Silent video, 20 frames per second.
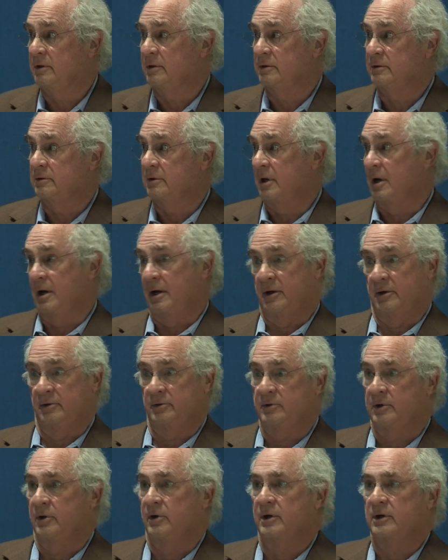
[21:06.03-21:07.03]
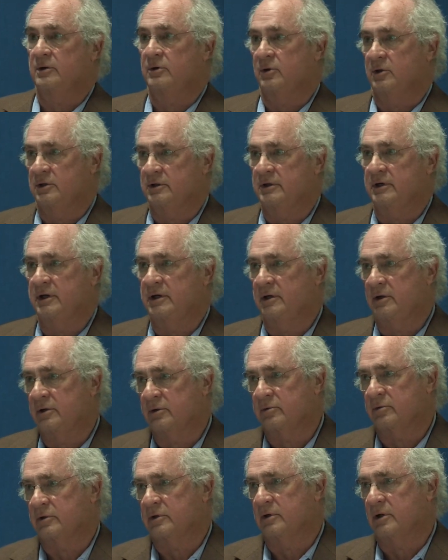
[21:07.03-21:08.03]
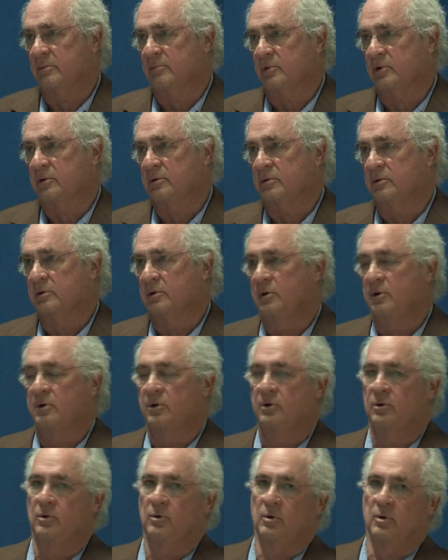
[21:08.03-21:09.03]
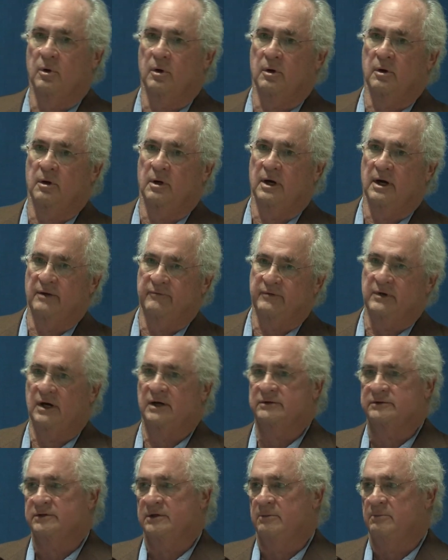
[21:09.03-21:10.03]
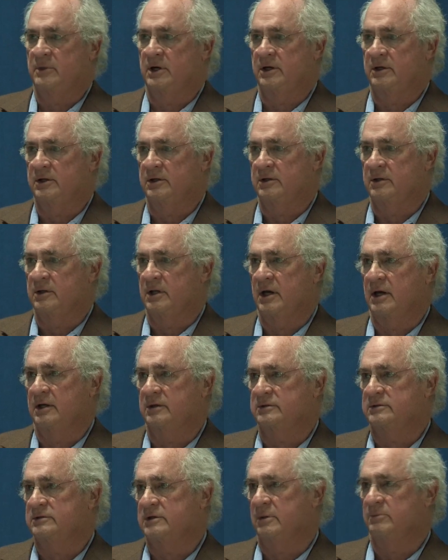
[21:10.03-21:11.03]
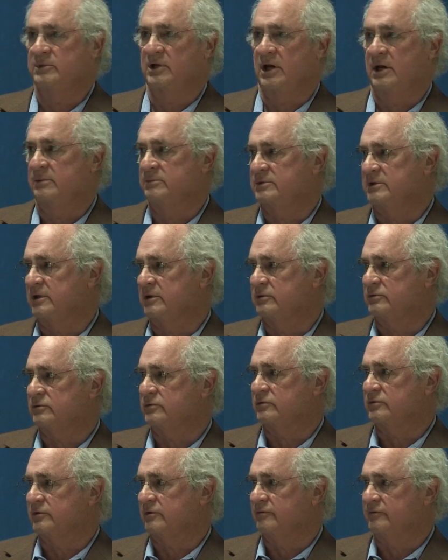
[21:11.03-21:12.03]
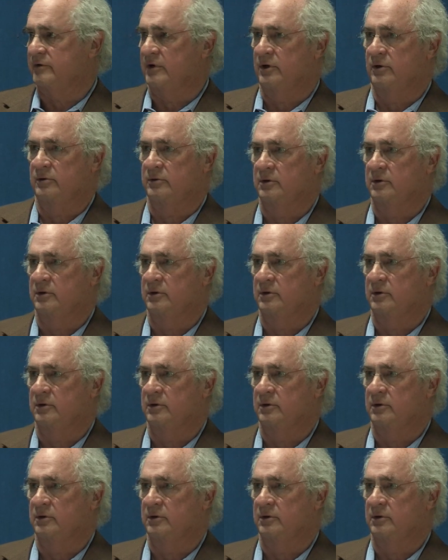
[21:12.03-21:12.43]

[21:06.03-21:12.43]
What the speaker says: I don't know, I call an 800 number. Or I've got somebody that sometimes answers the phone.